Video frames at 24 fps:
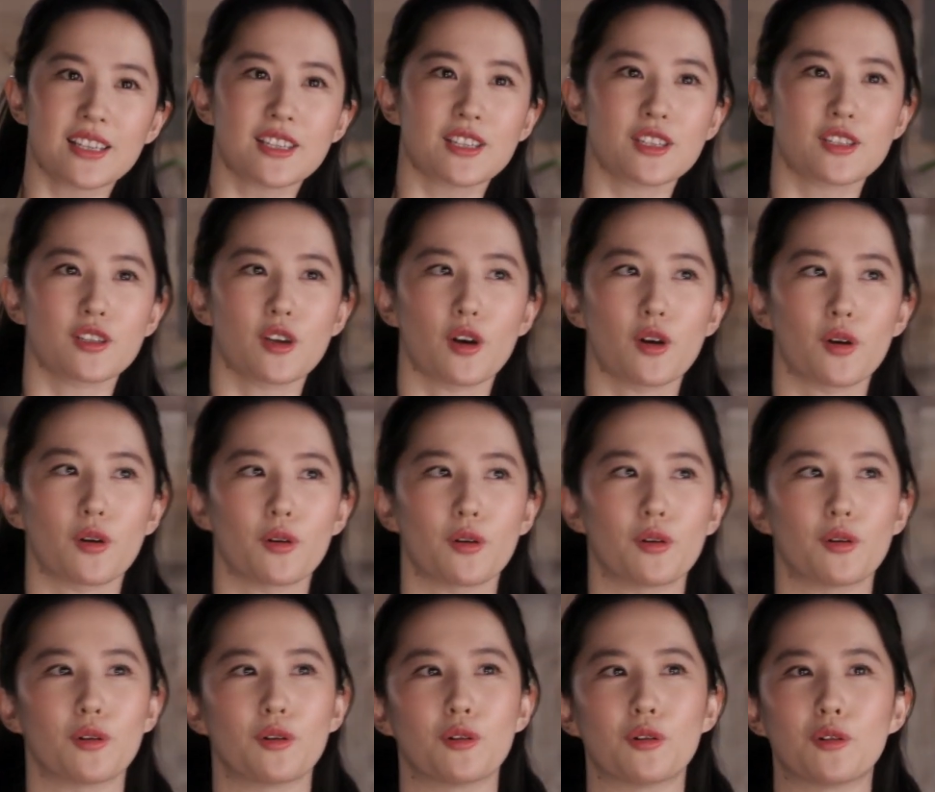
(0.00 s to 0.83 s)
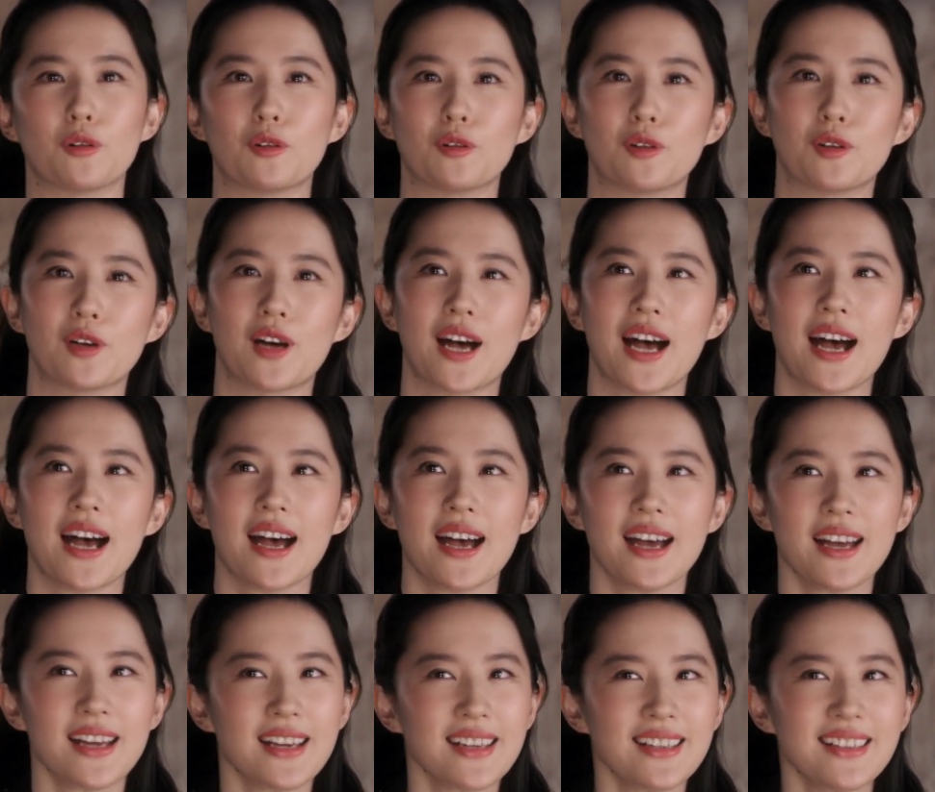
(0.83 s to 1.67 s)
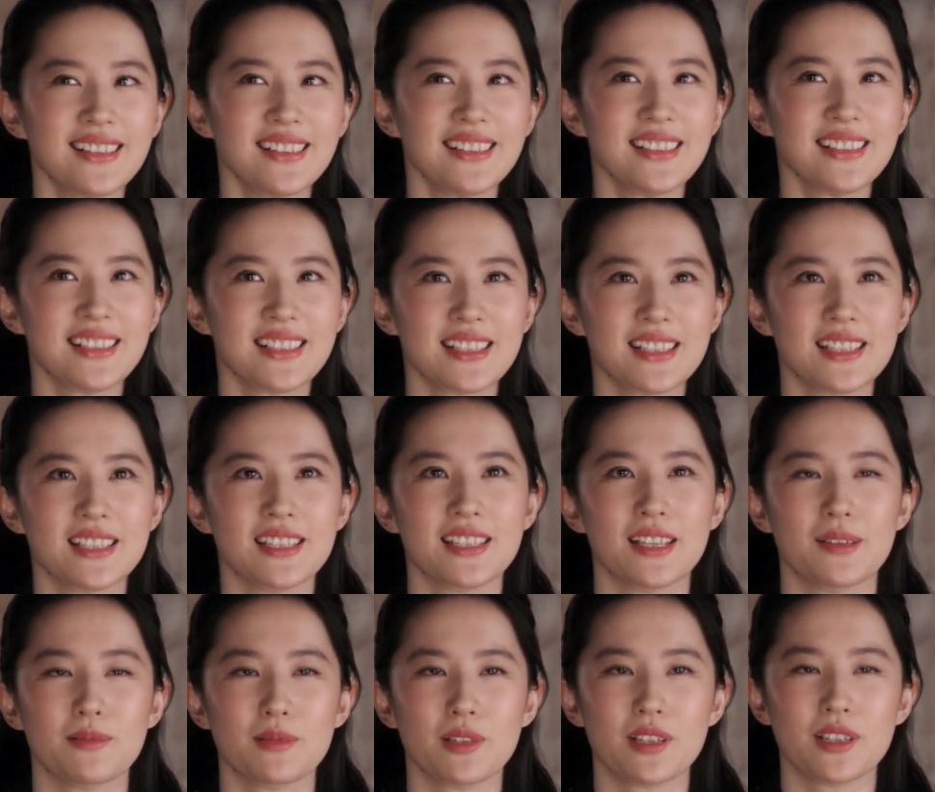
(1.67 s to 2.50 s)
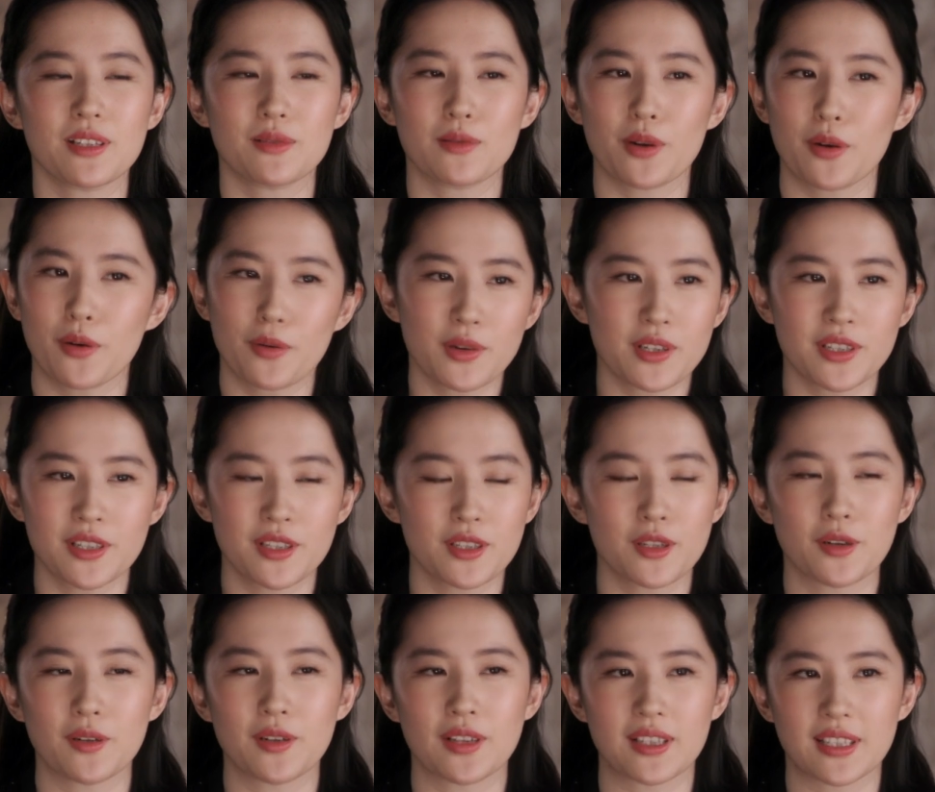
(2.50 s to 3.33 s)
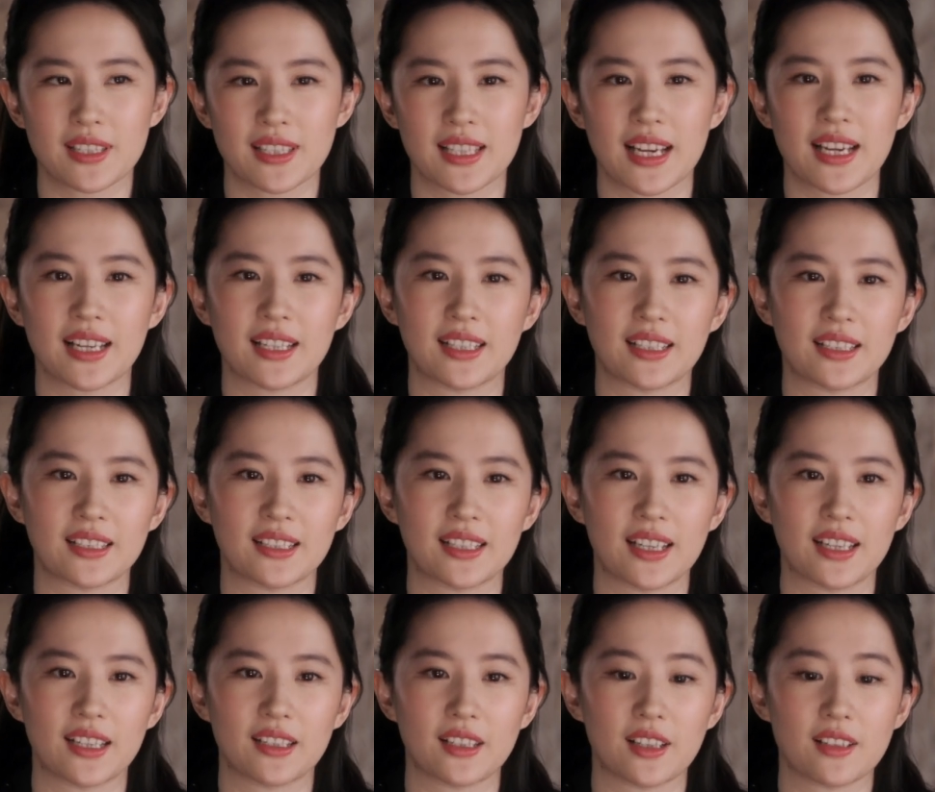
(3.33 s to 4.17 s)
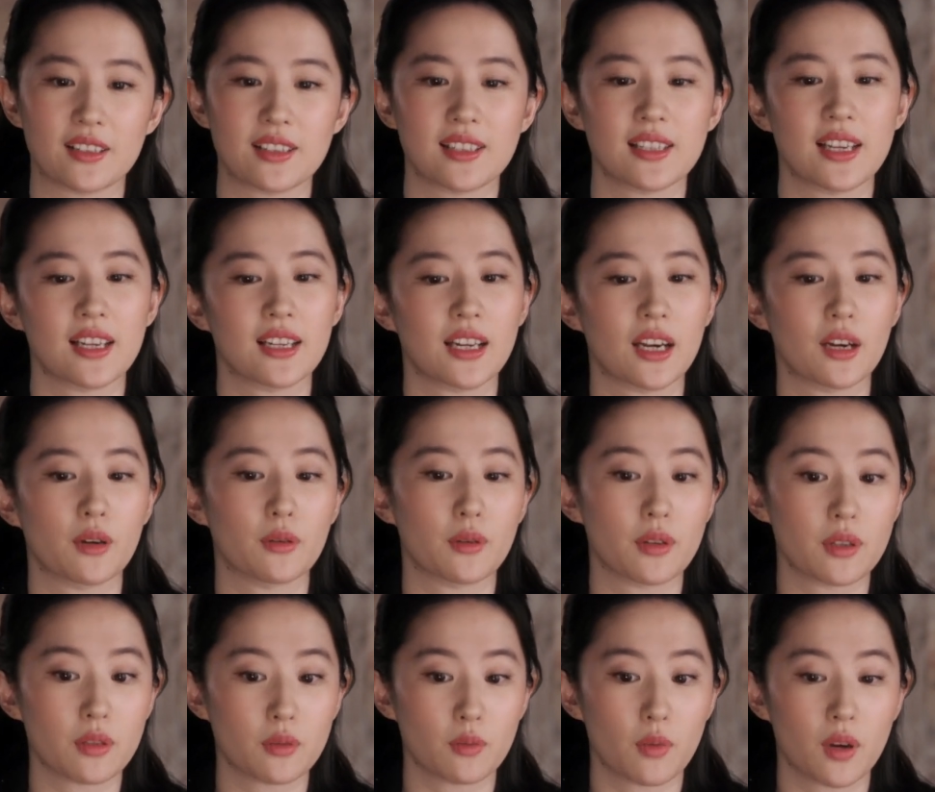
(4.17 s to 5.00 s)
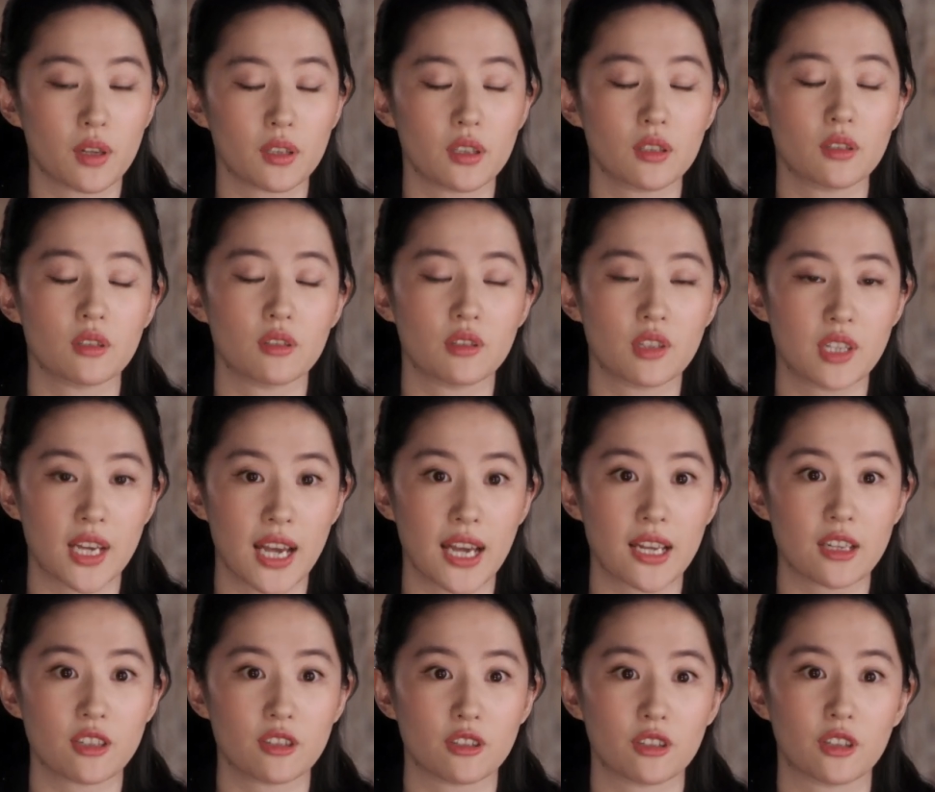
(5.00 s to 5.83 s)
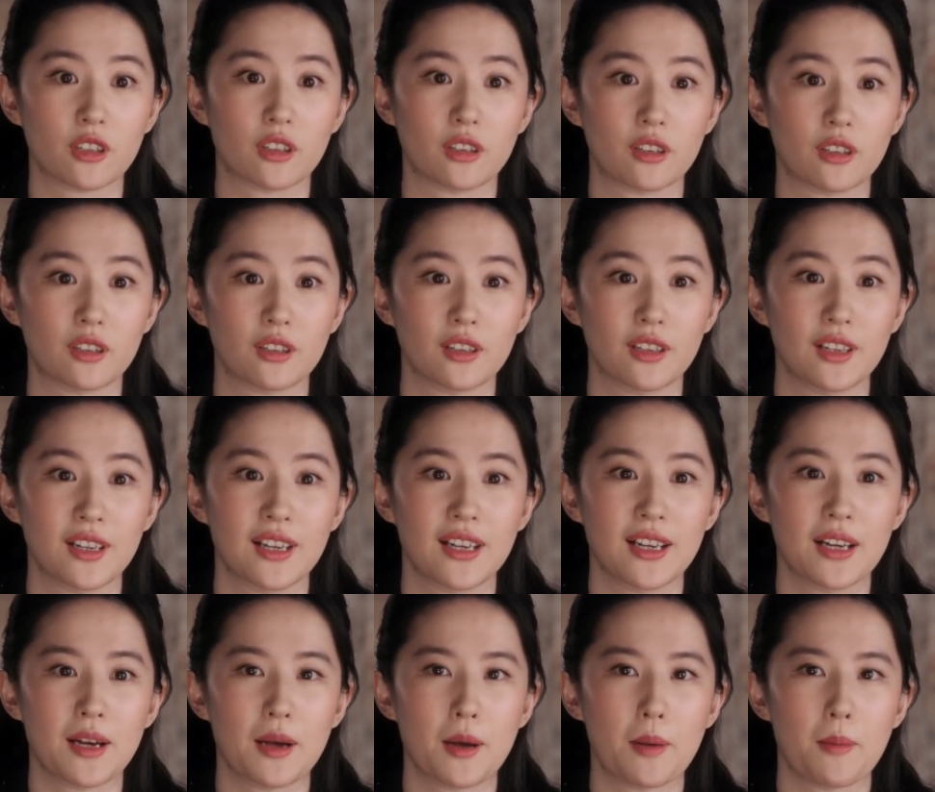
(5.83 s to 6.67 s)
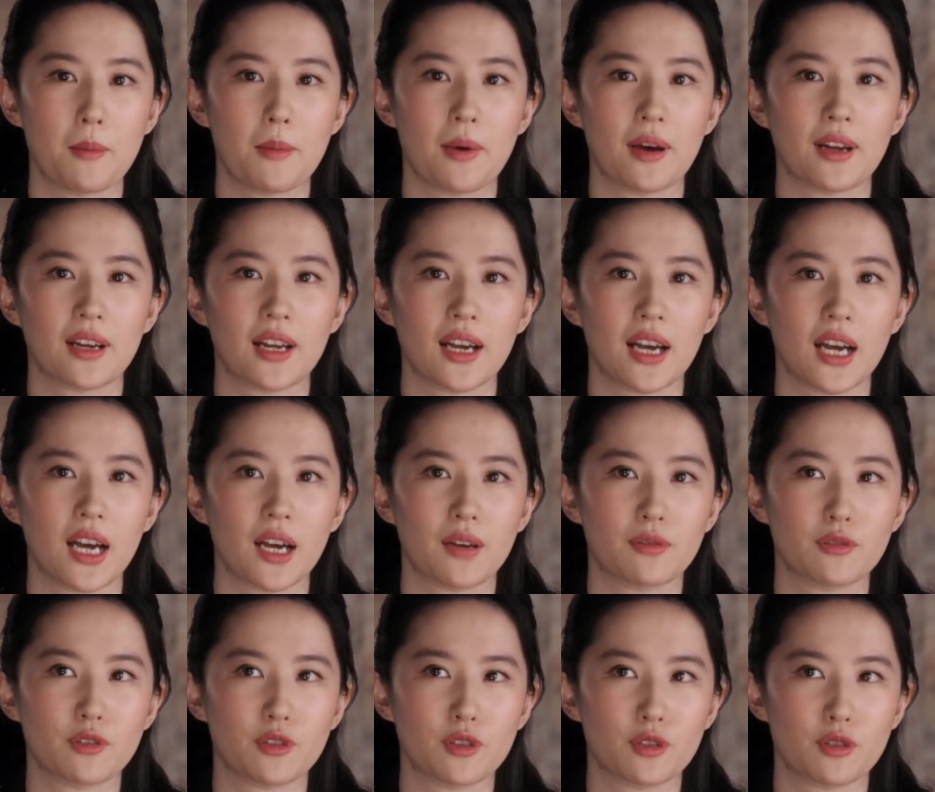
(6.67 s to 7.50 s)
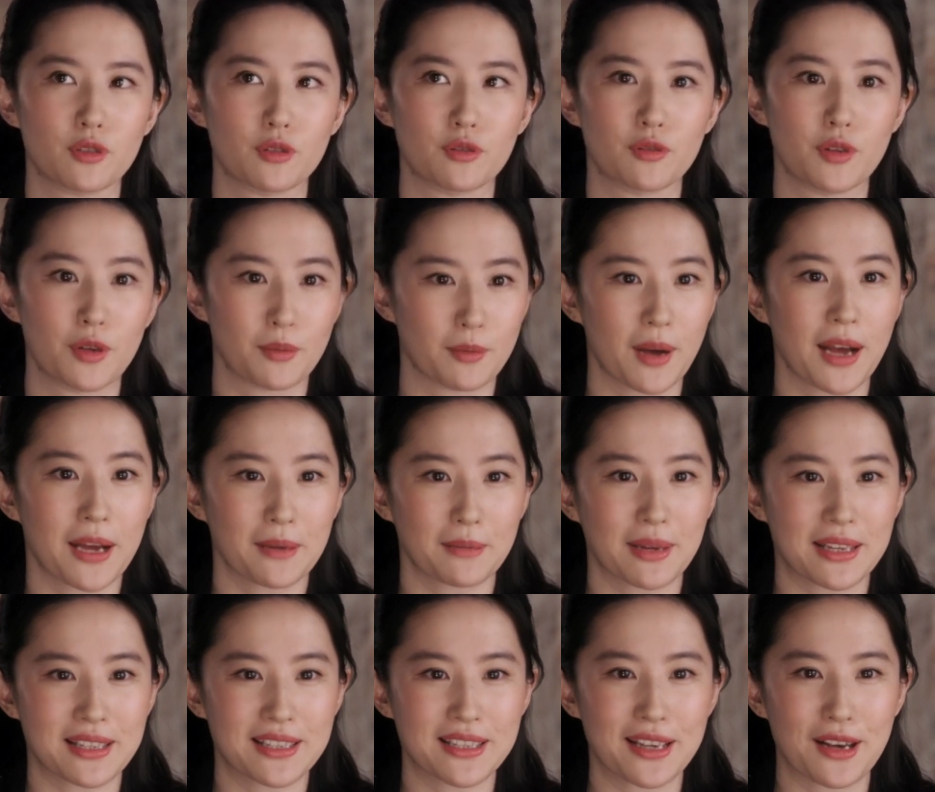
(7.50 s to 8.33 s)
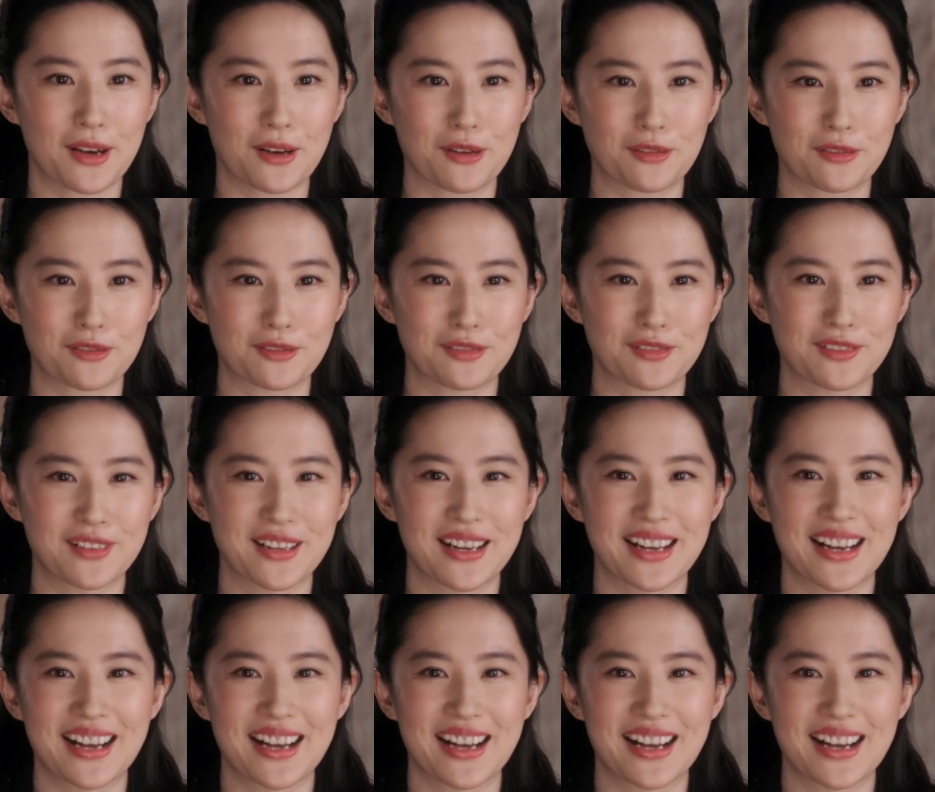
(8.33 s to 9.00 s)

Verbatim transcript: So I just I'm just I was so excited, and I said I always wanted to chat to her, but I have to remind myself